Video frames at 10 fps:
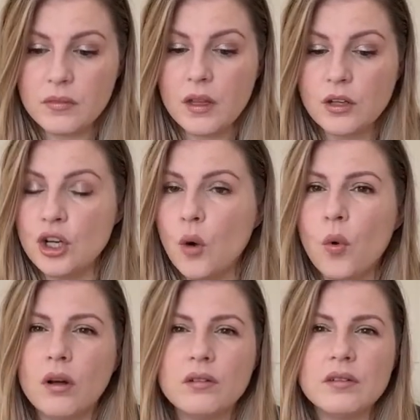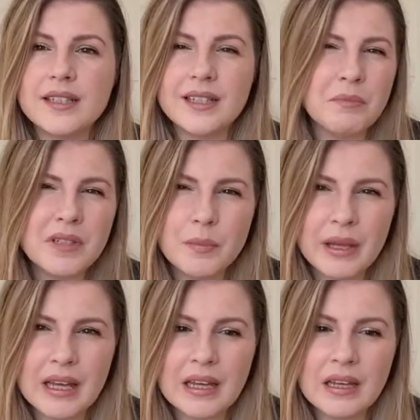no one seemed to
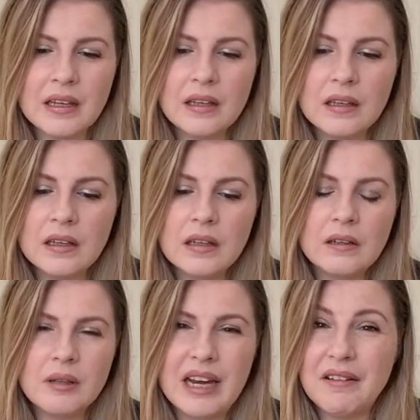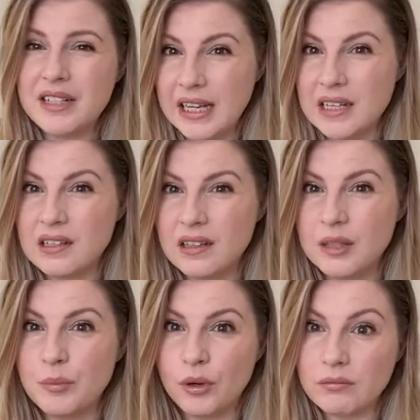be
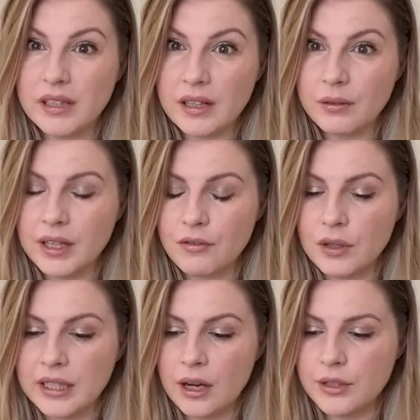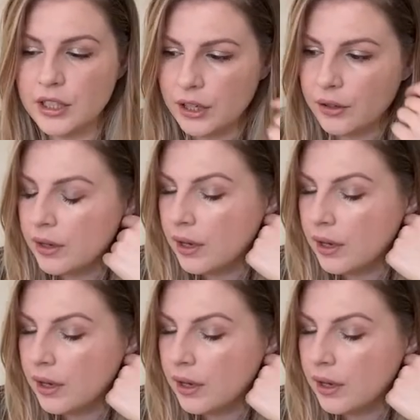irritated, but you know, you never really know, do you?